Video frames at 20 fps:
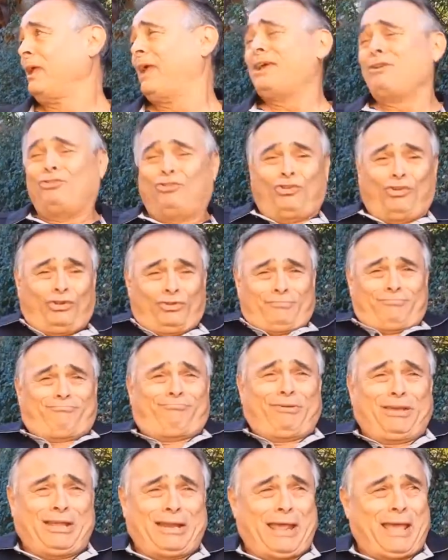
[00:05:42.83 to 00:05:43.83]
It
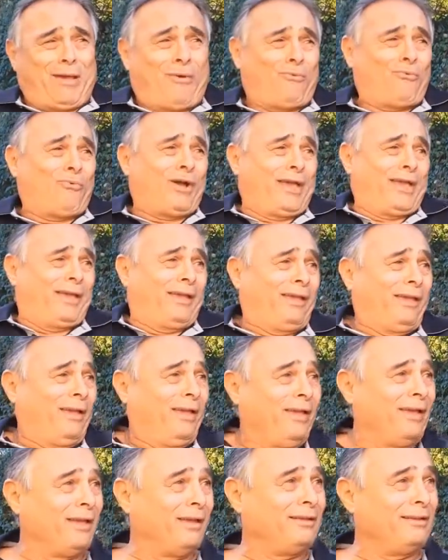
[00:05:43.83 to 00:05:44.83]
shouldn't be that way.
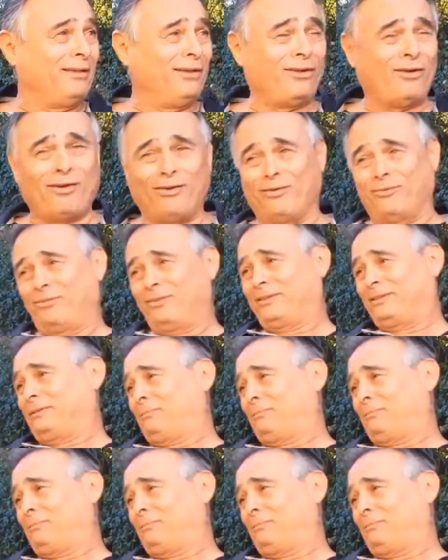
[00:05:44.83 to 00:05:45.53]
You know,